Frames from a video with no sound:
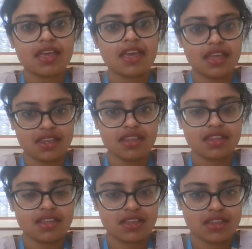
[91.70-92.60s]
in
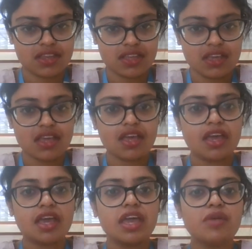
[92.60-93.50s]

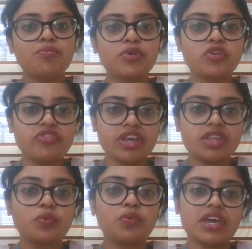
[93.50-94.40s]
improving
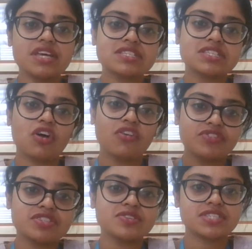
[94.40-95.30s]
the ways of
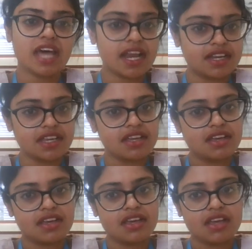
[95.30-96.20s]
the society,
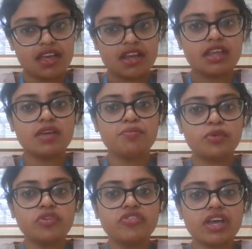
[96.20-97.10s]
in
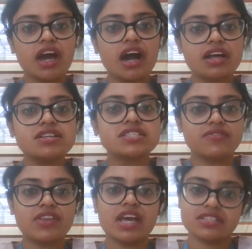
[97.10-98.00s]
improving our
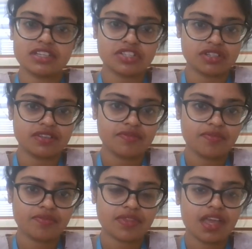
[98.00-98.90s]
civilization.
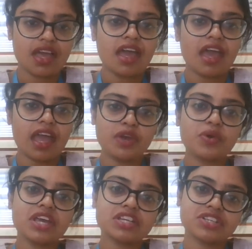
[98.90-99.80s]

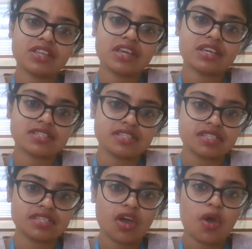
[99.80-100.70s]
Education is
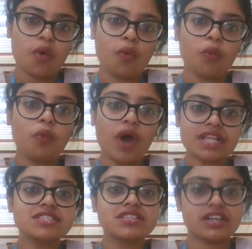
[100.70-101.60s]

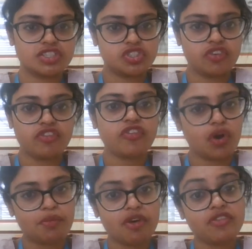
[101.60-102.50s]
one such form
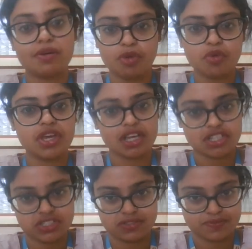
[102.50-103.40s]
of
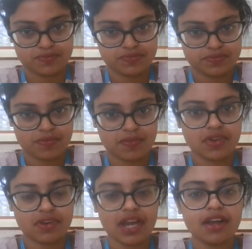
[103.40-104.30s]
communication,
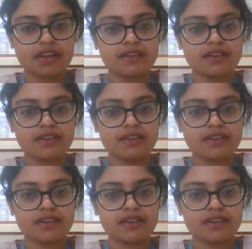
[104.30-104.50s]
right?